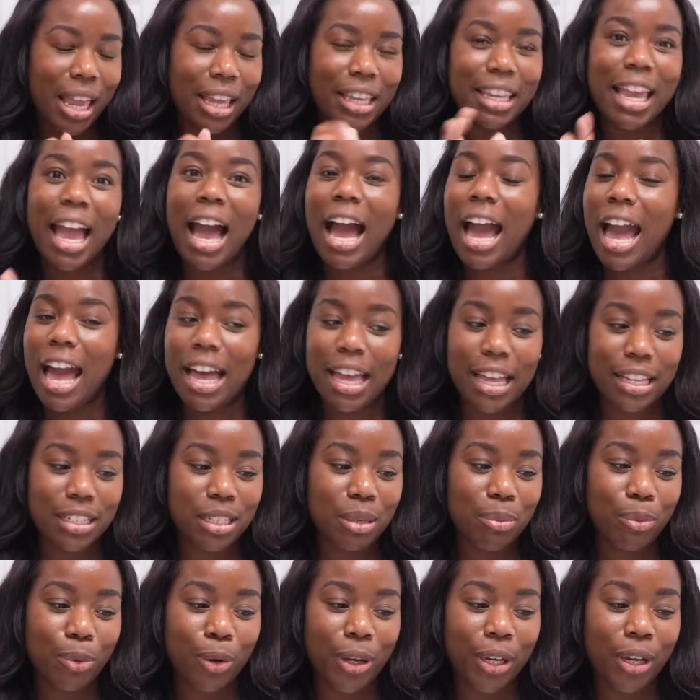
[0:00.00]
Yeah, I had
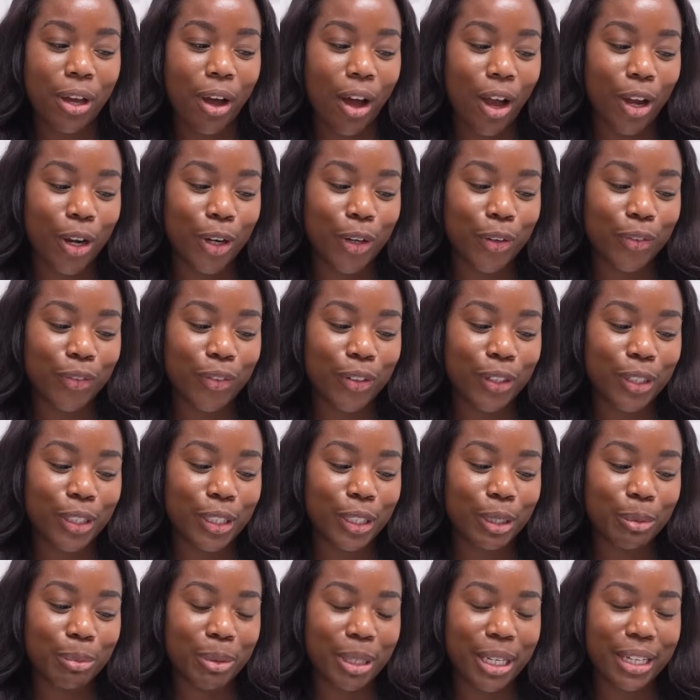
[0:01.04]
to boycott her for a
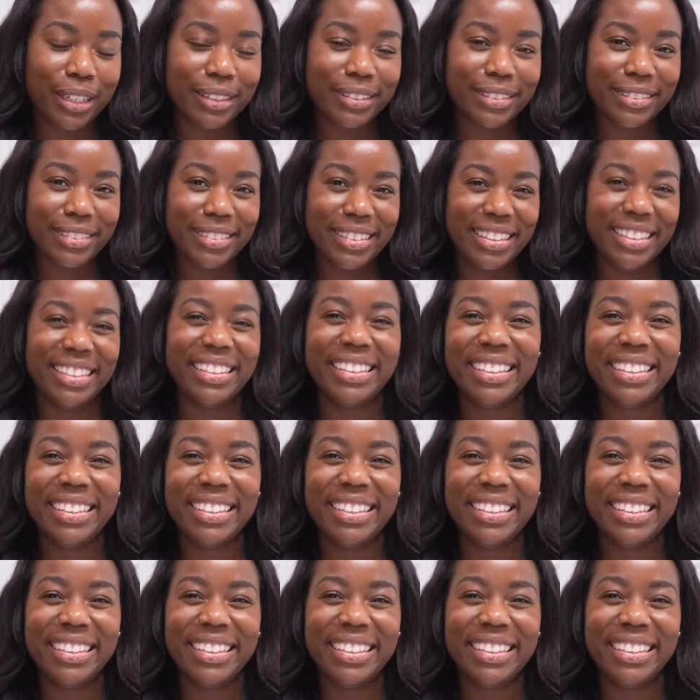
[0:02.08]
little bit,